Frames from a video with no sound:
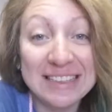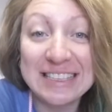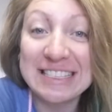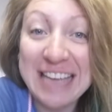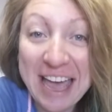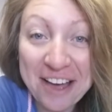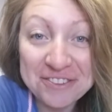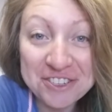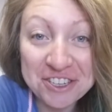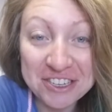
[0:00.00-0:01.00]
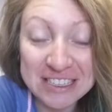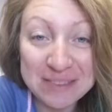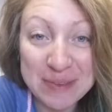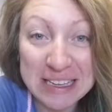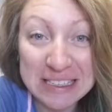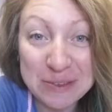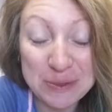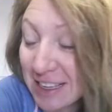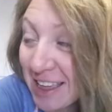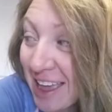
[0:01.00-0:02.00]
It's the day after Christmas,
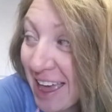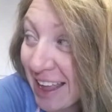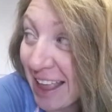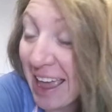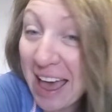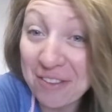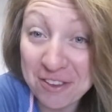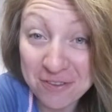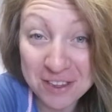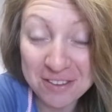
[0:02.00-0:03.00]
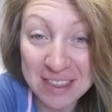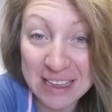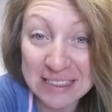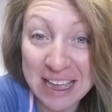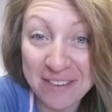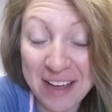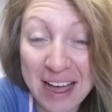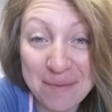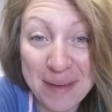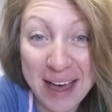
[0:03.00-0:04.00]
and I have a few things I've
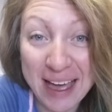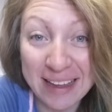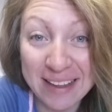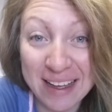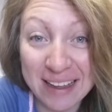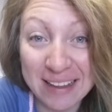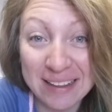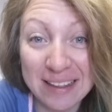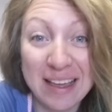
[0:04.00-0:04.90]
gotten behind on.